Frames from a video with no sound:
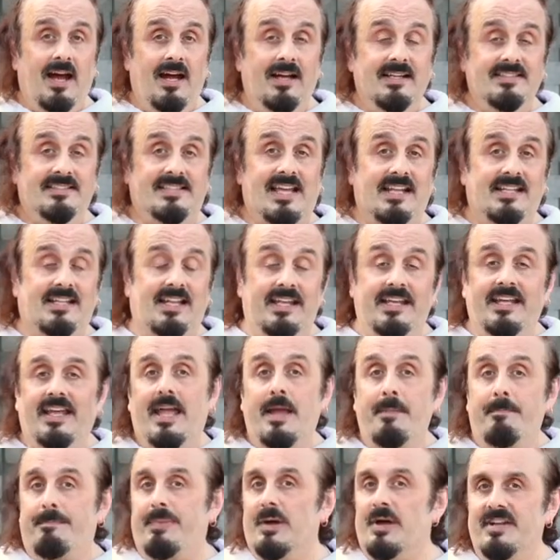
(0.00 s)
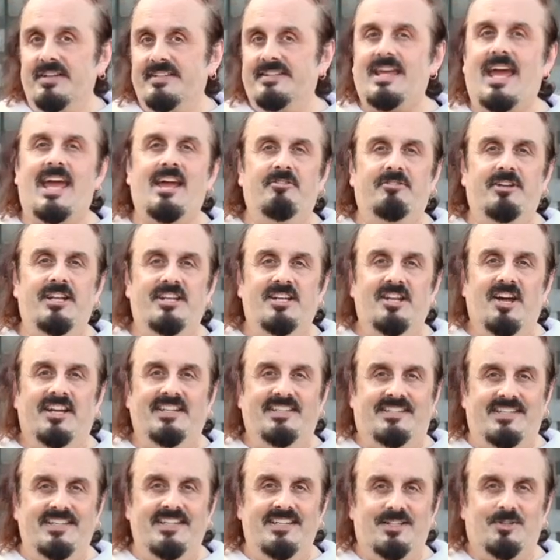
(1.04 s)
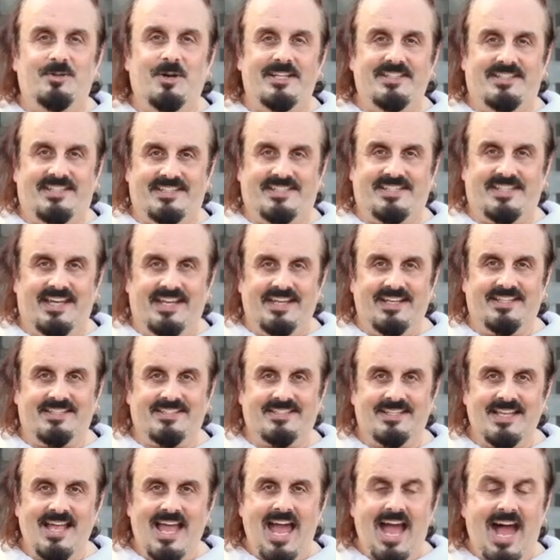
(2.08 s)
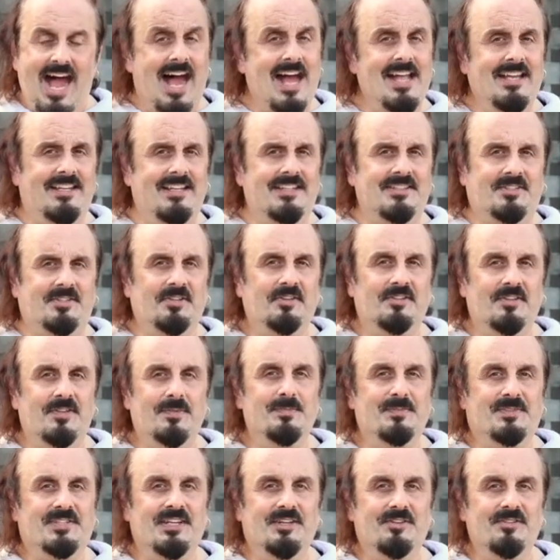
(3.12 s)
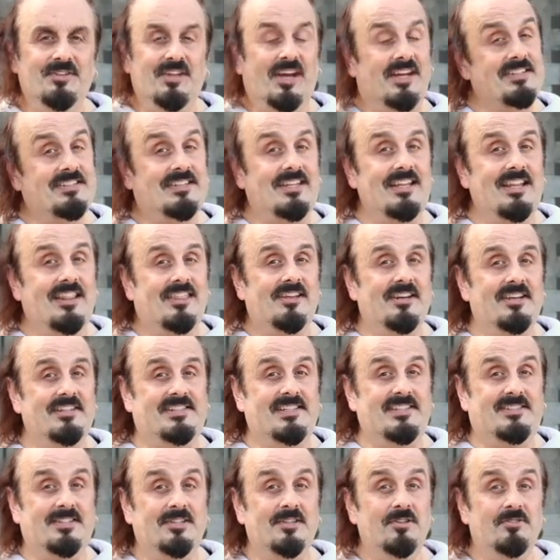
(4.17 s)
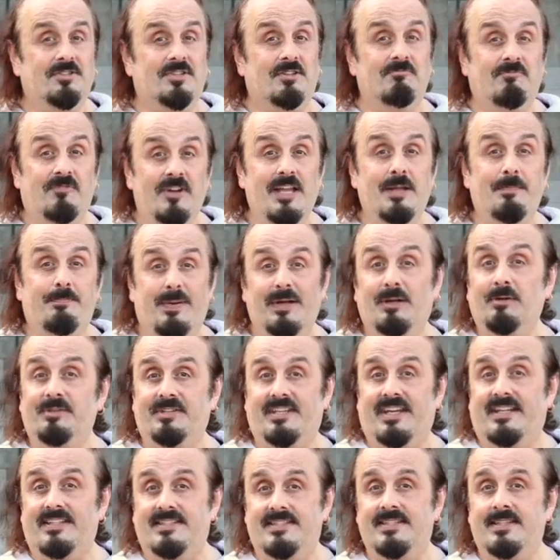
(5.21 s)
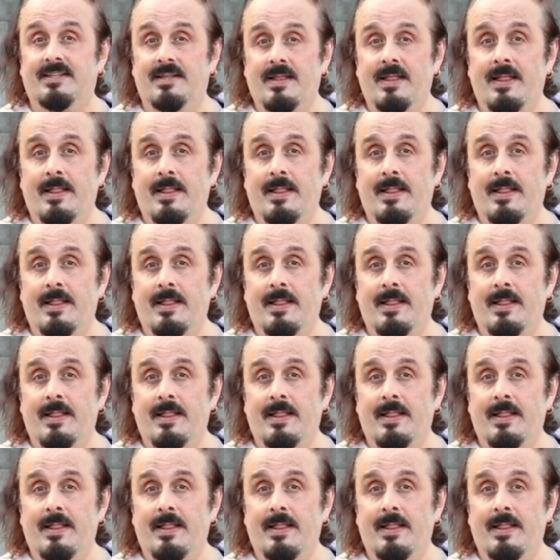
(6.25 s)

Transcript: Sadly, it burnt down in 1926, and it took them till 1932 to rebuild it.